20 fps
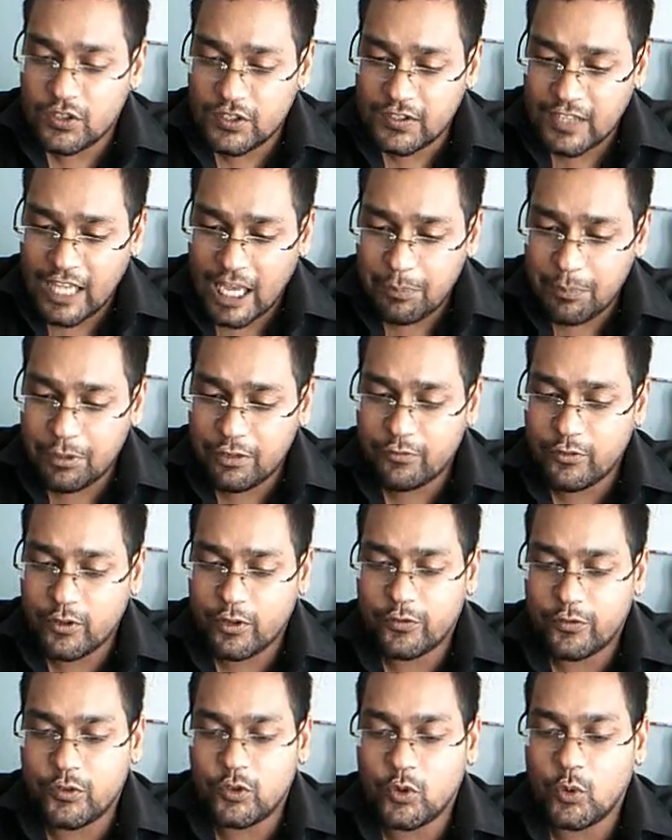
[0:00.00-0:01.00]
So this happened
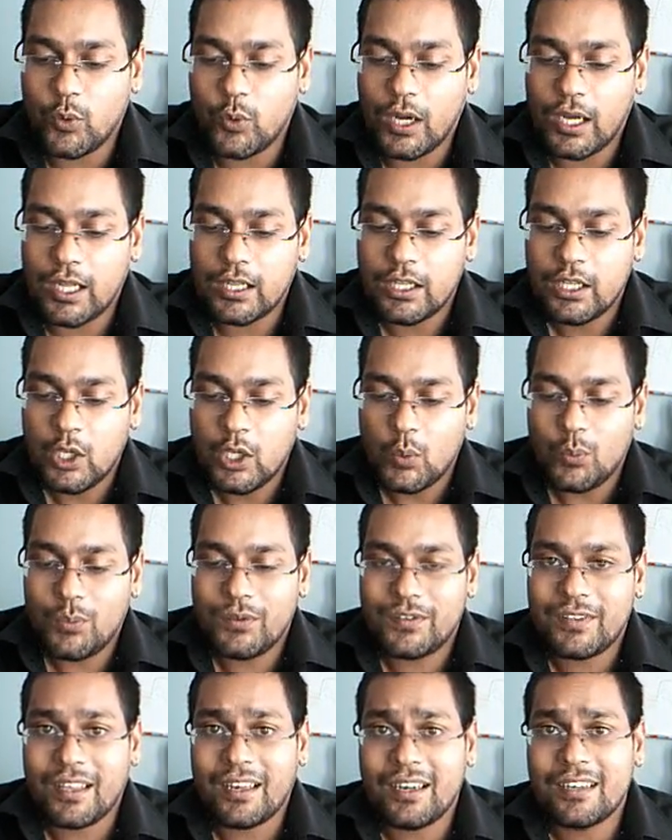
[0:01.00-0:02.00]
for a few while.
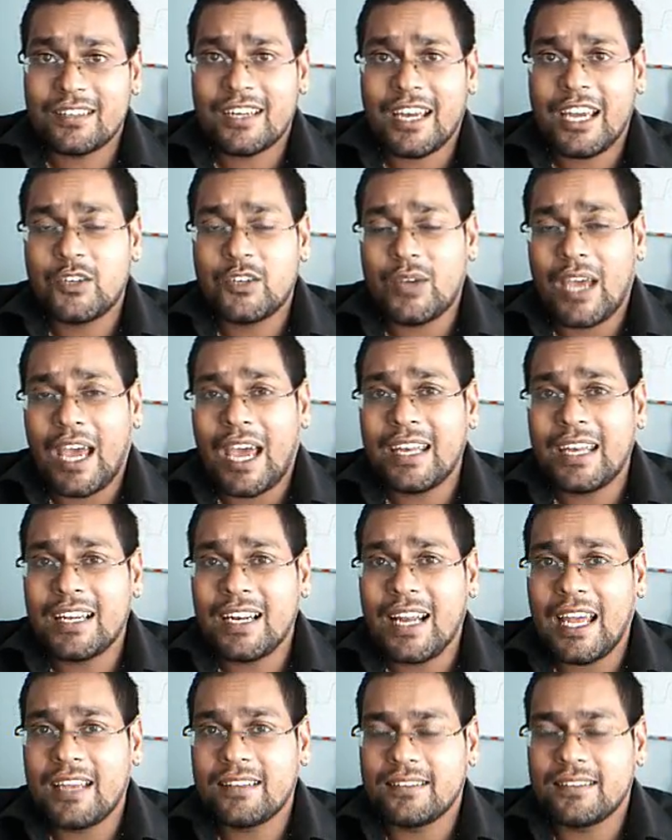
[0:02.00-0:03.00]
We started trying to
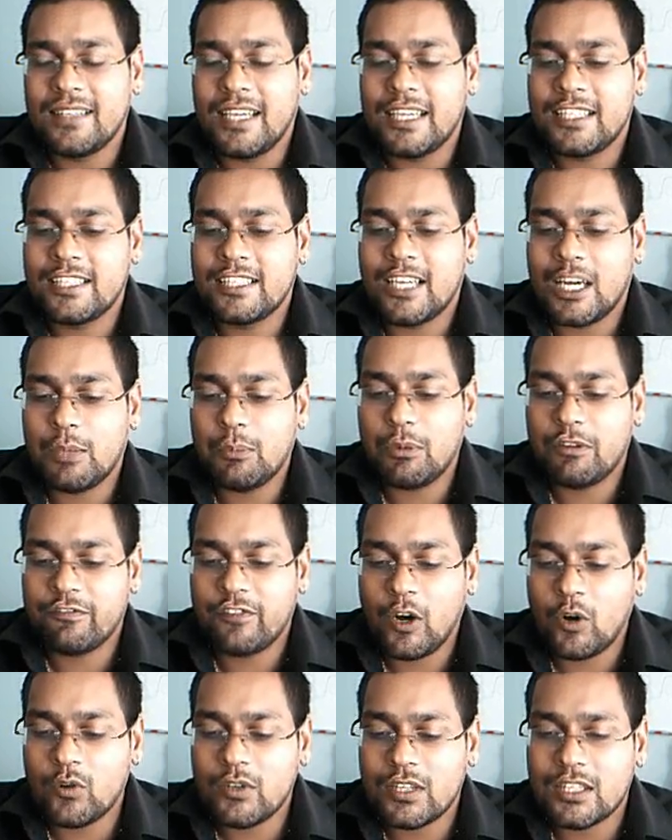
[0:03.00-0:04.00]
analyze the data, and we
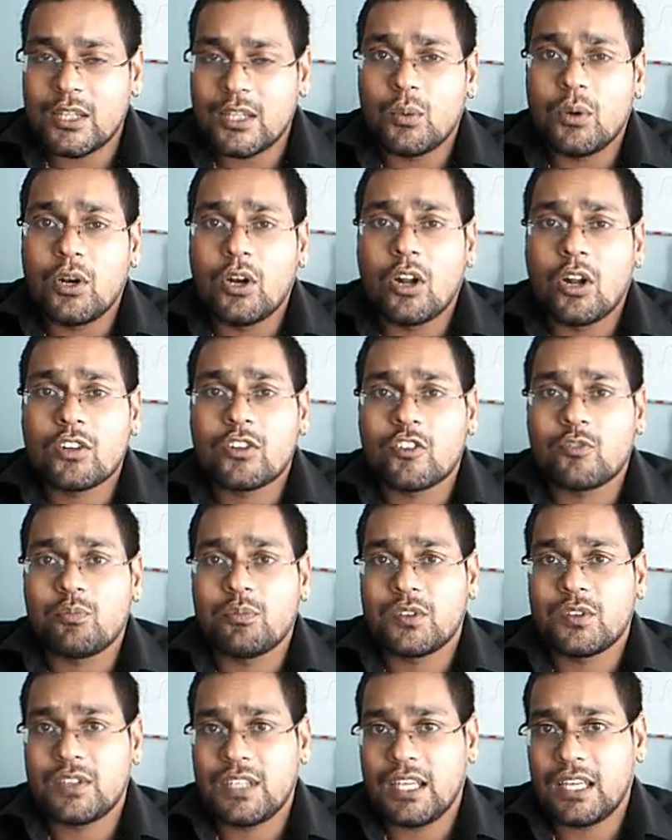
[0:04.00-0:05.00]
found that there were lots
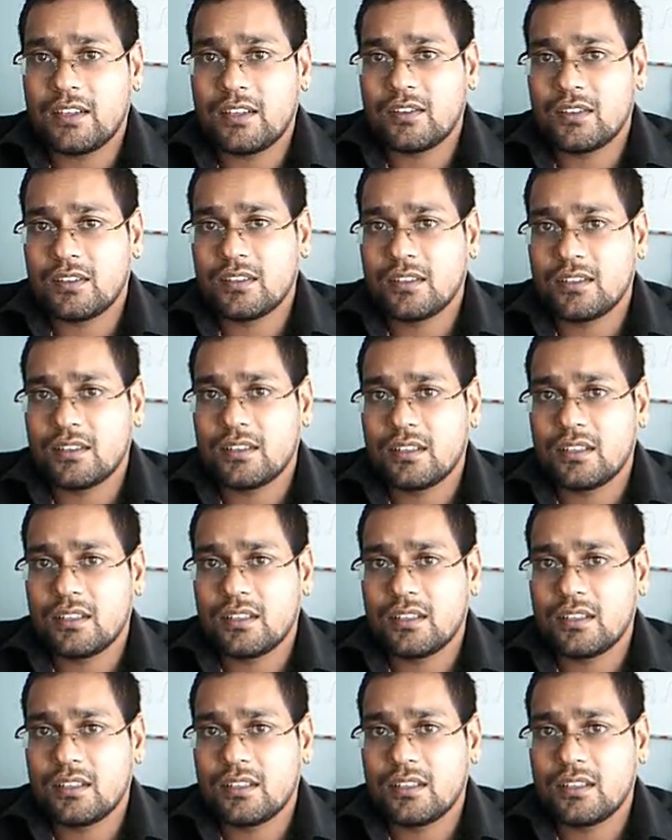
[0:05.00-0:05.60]
of mistakes.